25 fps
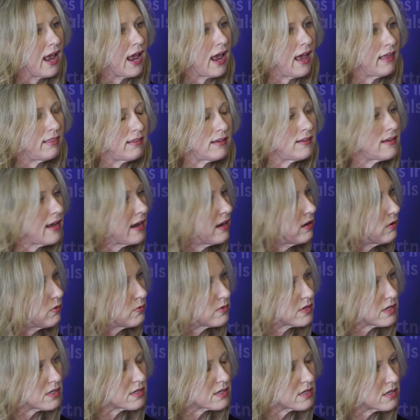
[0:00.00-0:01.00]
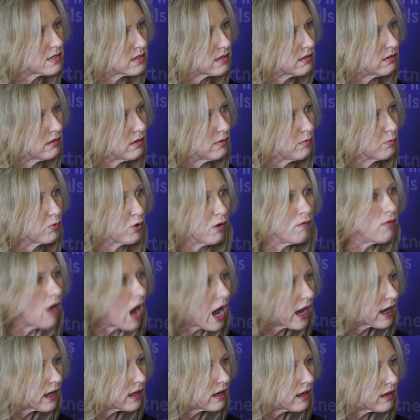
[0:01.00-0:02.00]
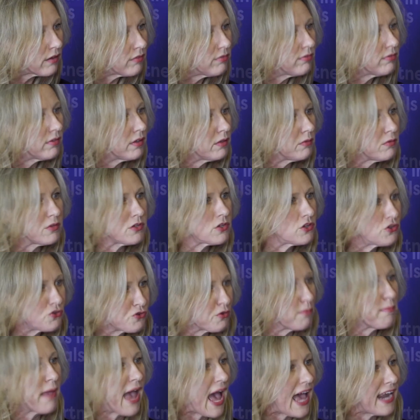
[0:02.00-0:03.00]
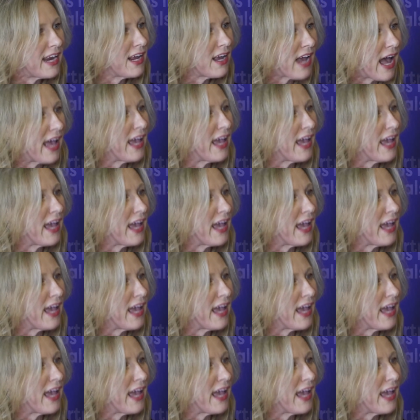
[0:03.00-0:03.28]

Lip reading: and the data was provocative, it was dramatic.